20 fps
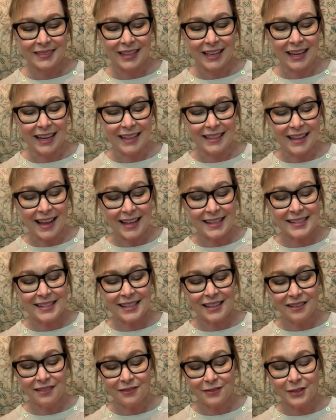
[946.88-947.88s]
And that's
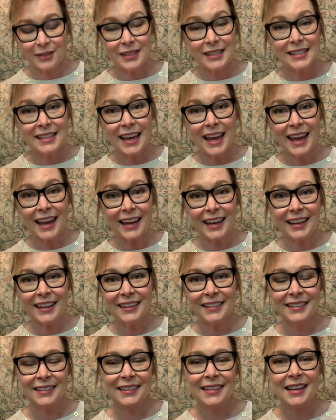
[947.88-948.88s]
it for the day.
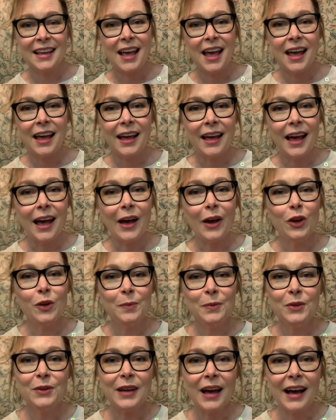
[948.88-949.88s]
I hope
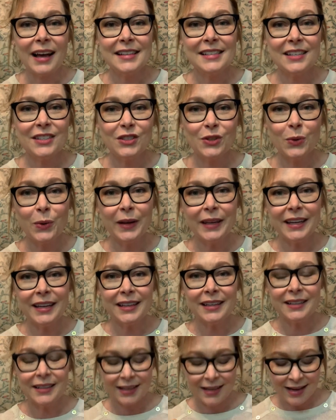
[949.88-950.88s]
you guys enjoyed
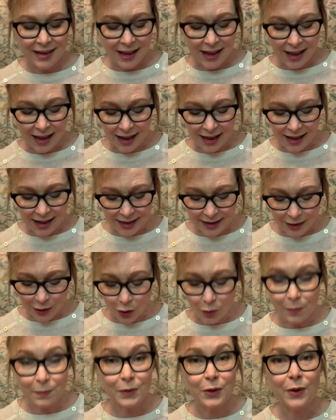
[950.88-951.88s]
it. I
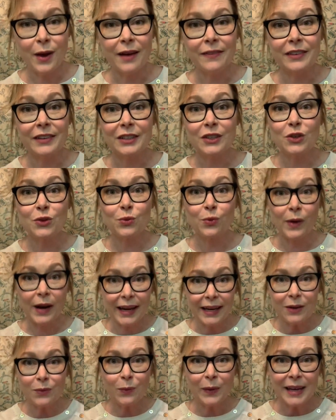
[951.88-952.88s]
hope you have a
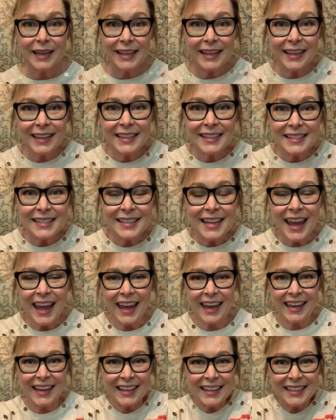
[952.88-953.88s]
great weekend,
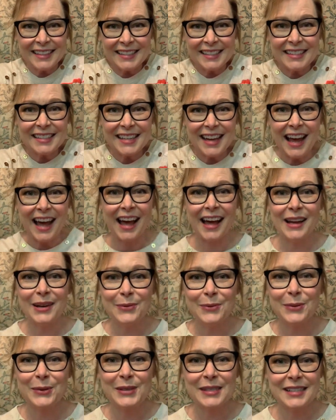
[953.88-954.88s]
and I
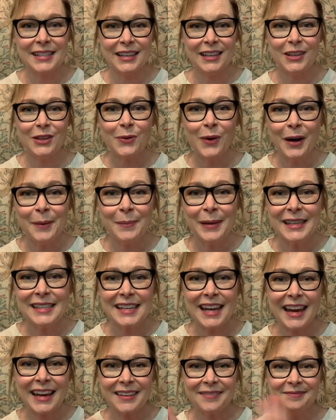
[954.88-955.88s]
will see you on
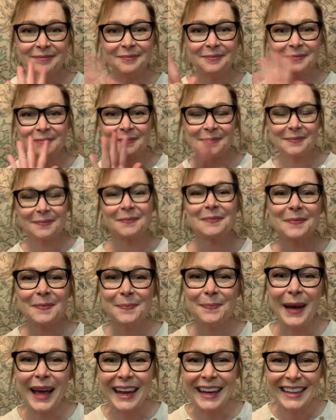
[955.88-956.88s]
Monday.
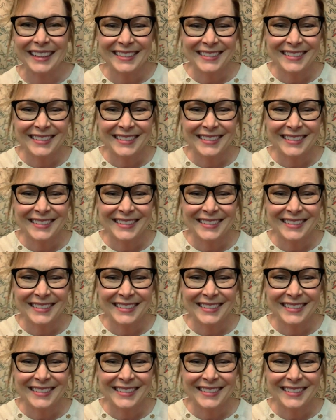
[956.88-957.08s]
Bye.